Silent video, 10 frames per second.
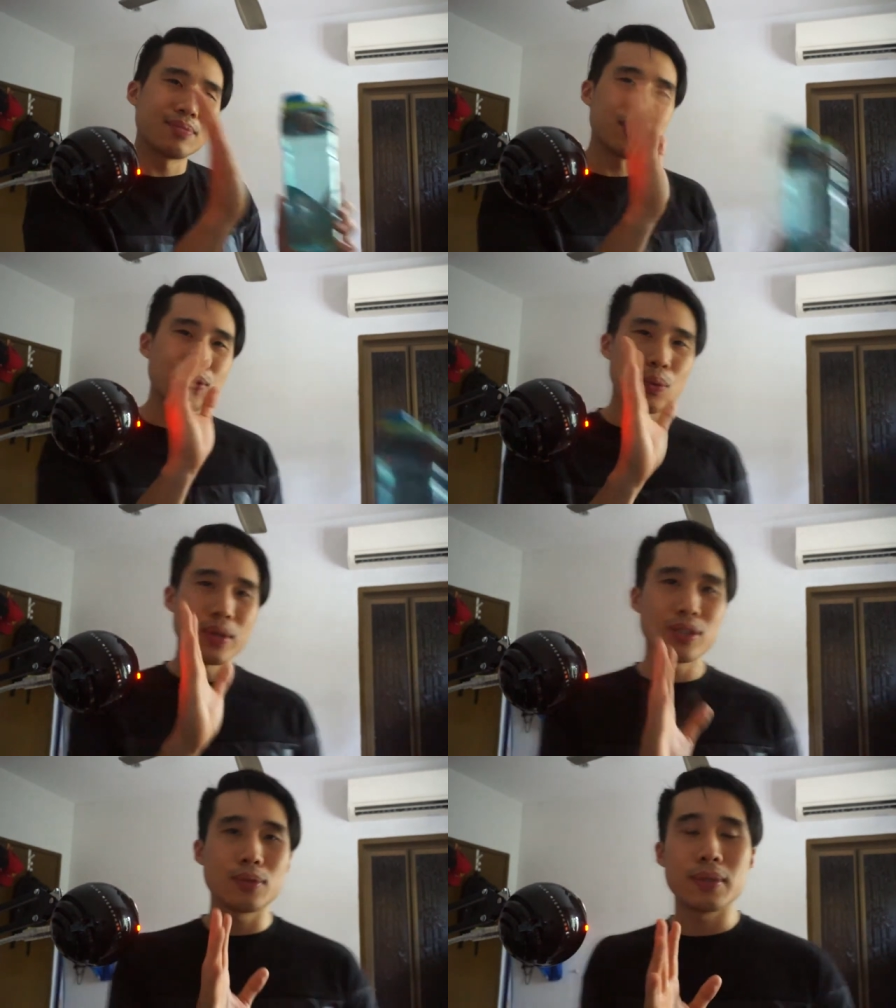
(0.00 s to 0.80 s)
You don't
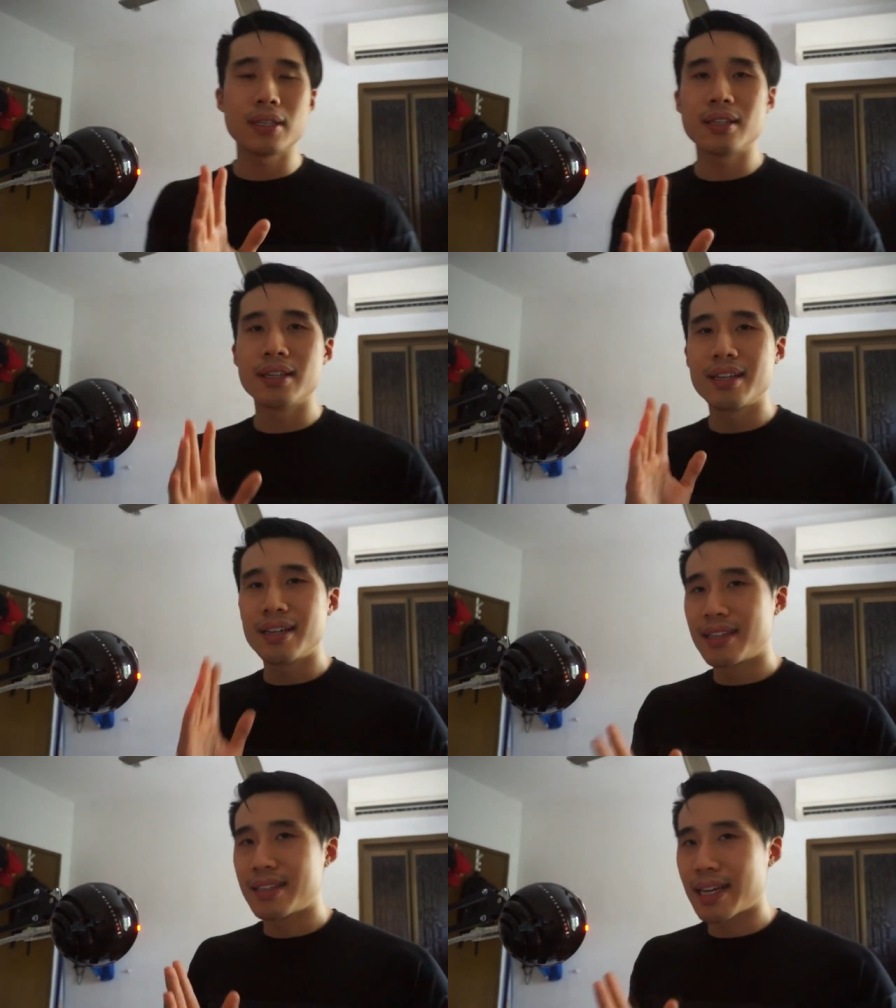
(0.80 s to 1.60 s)
want to be
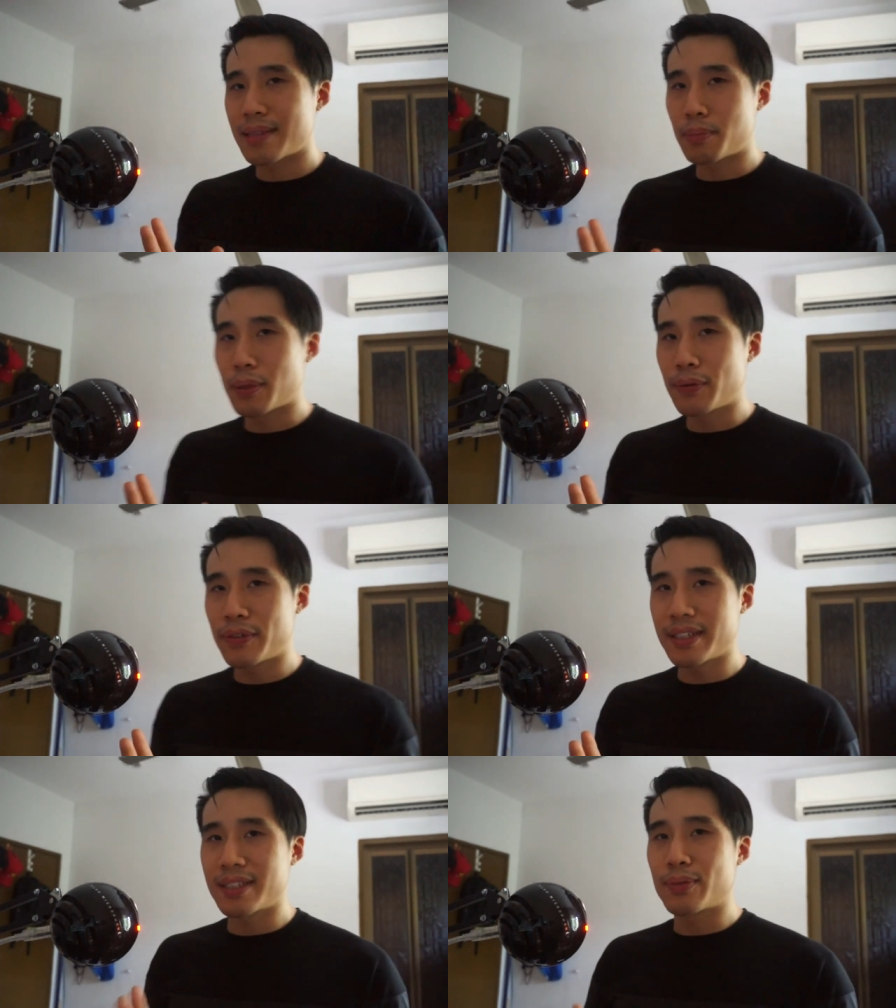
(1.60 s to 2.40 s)
that
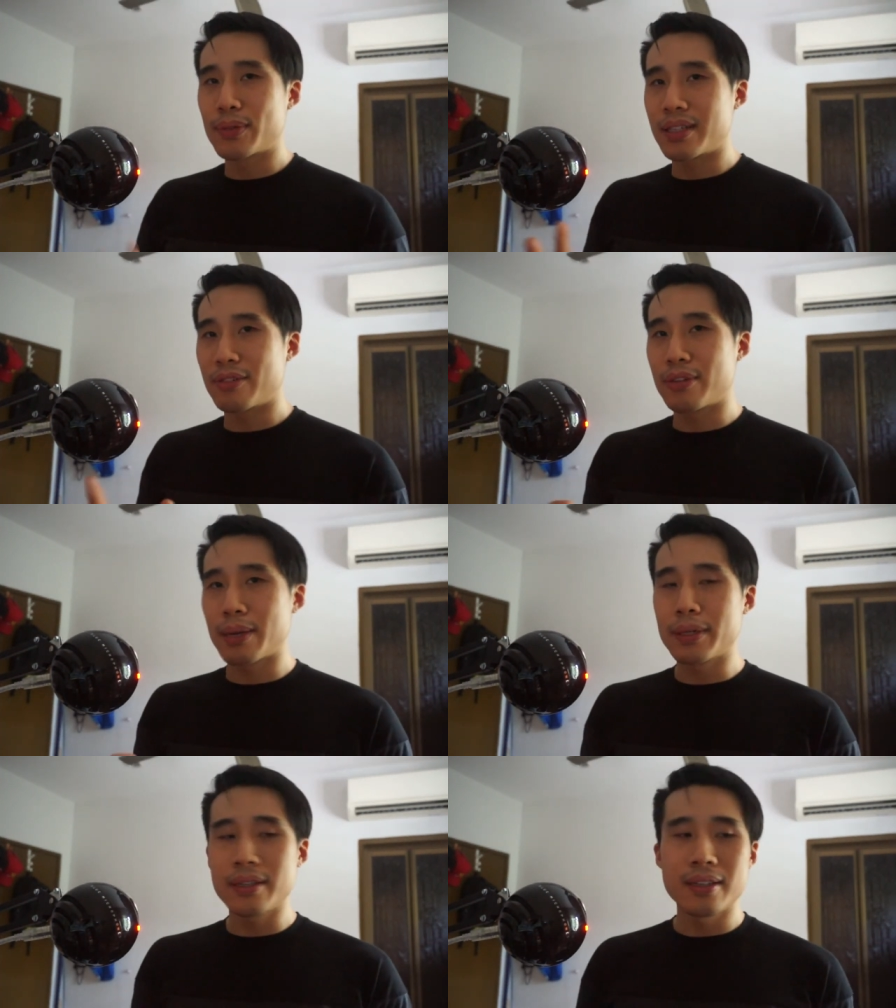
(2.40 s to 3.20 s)
perfect with the
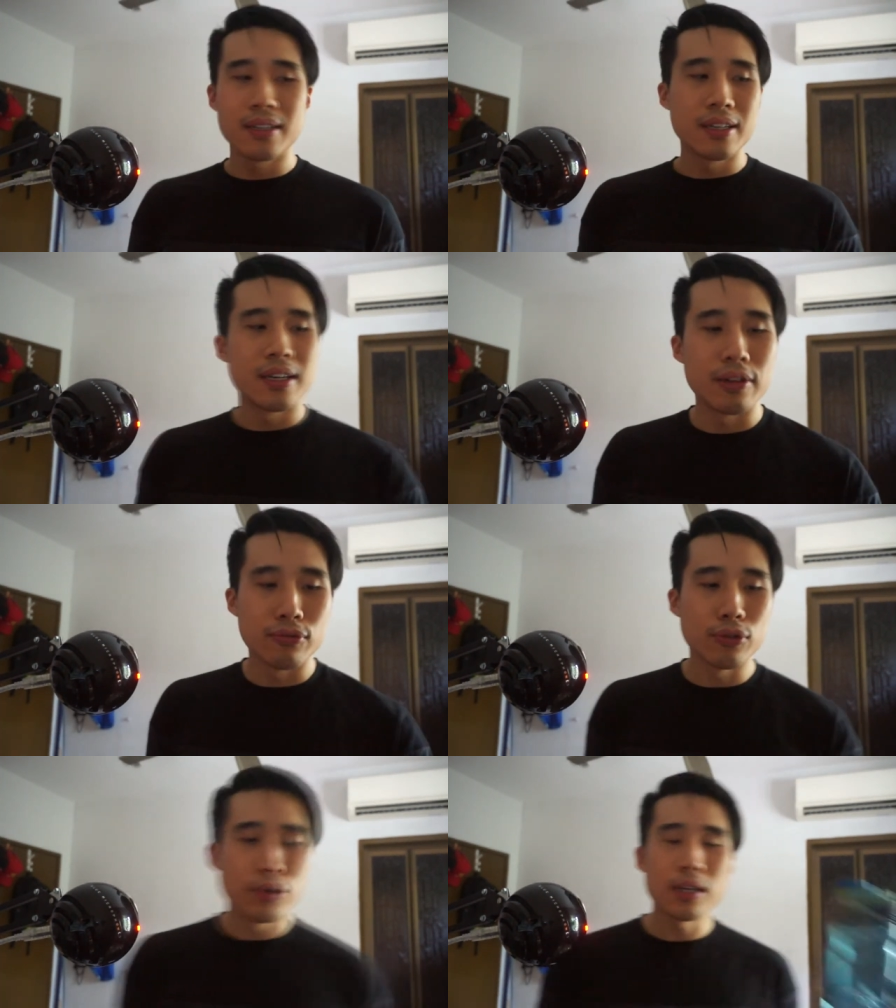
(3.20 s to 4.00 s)
grabbing.
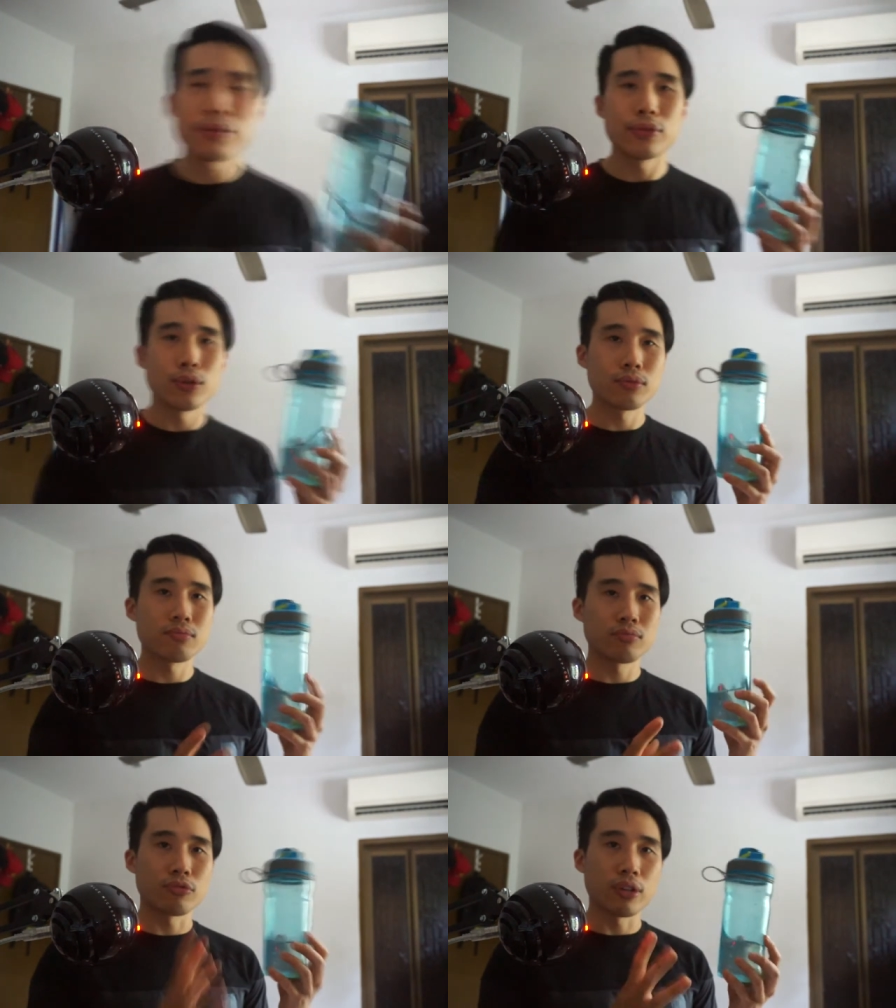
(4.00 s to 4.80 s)
In real life, you
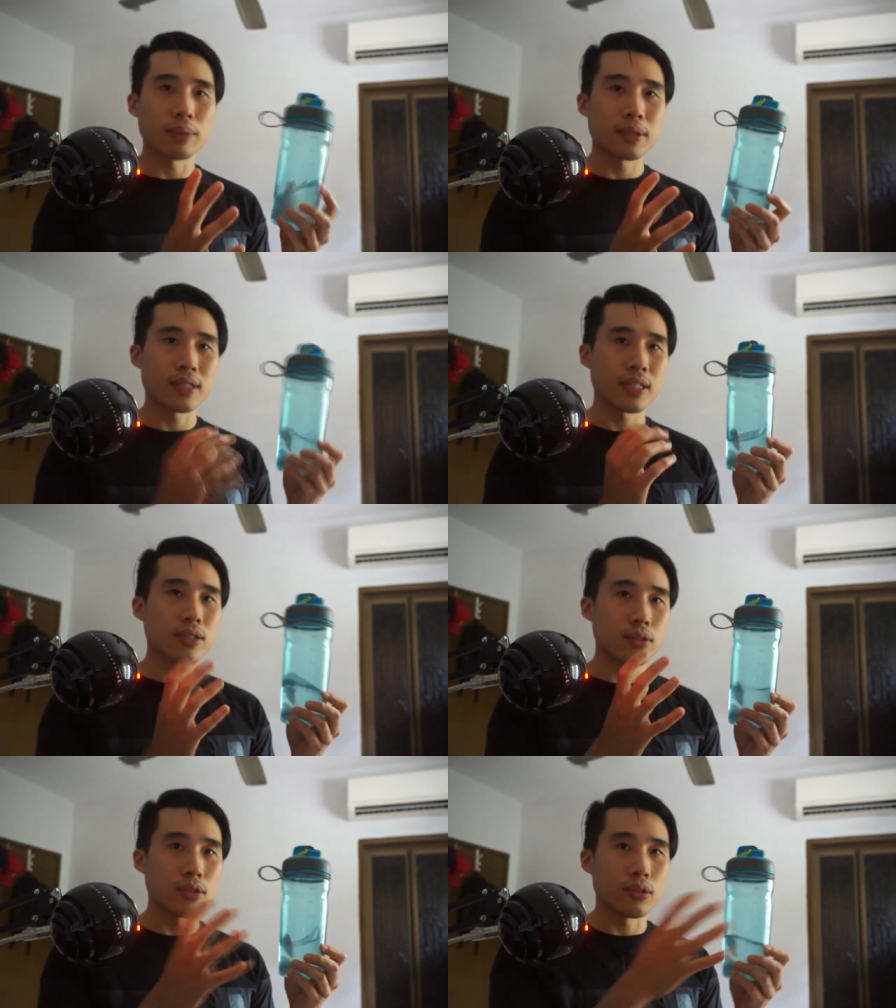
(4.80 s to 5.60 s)
don't grab things like that,
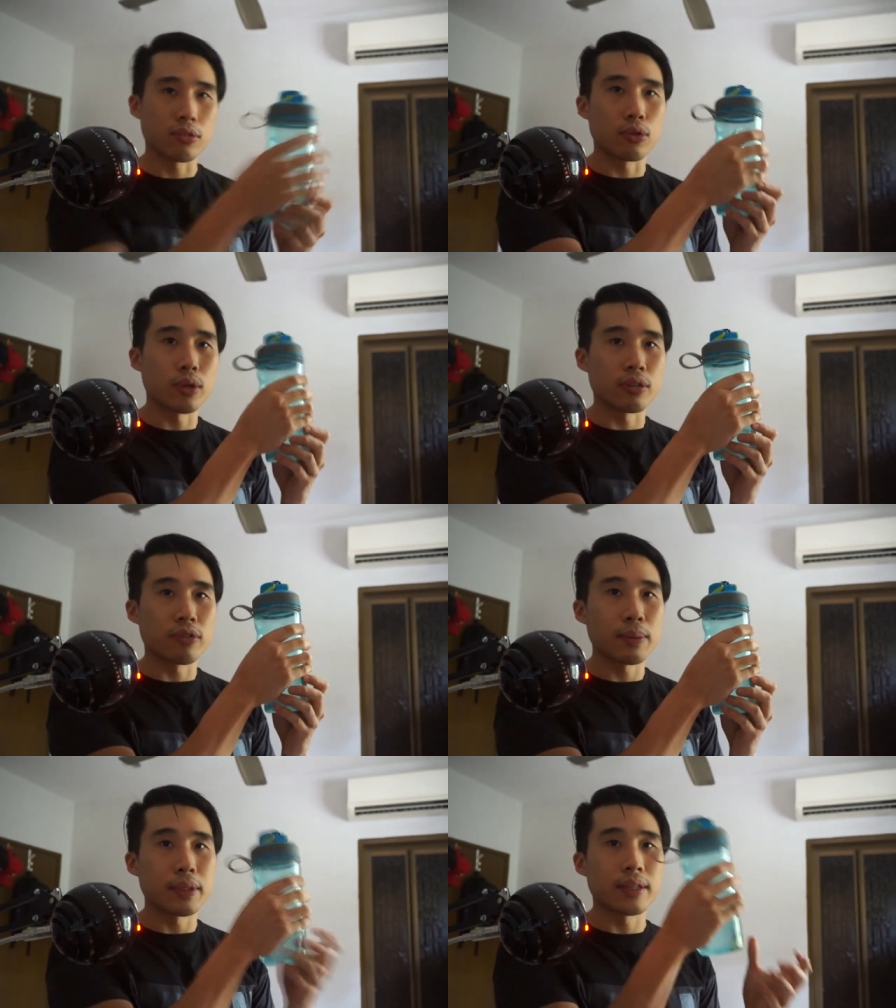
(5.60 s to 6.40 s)
you just go and
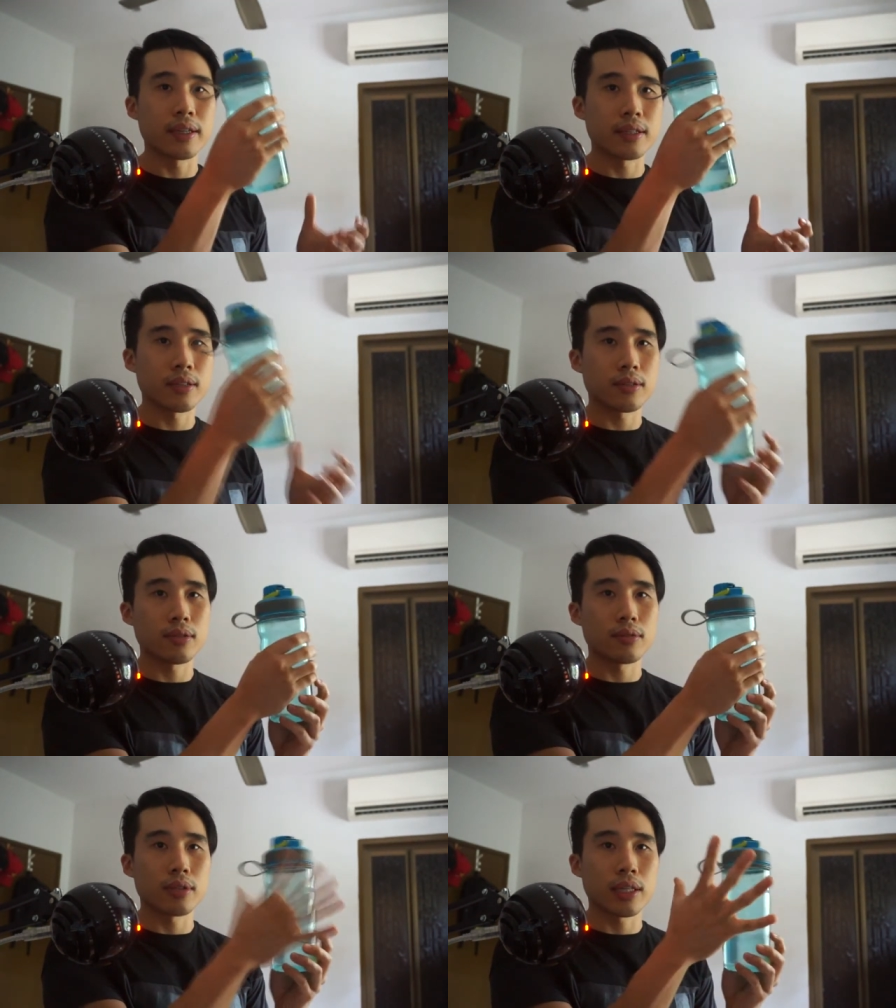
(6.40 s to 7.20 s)
grab it and then
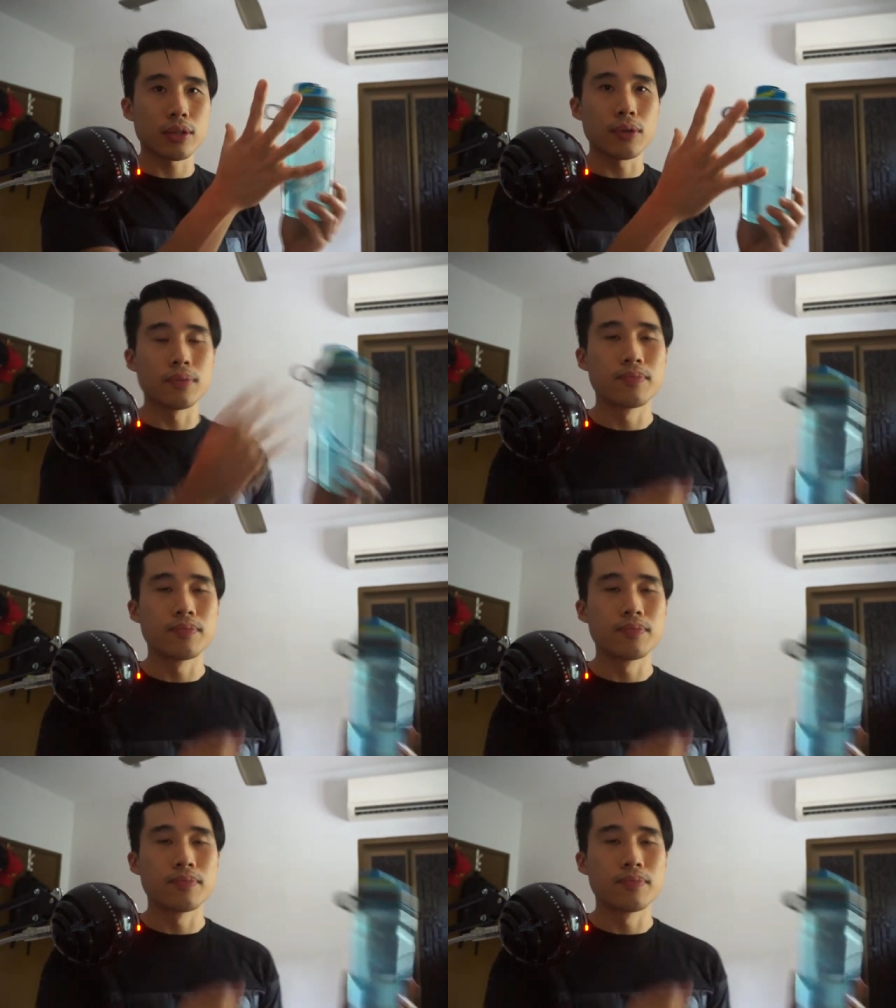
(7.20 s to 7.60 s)
you let go.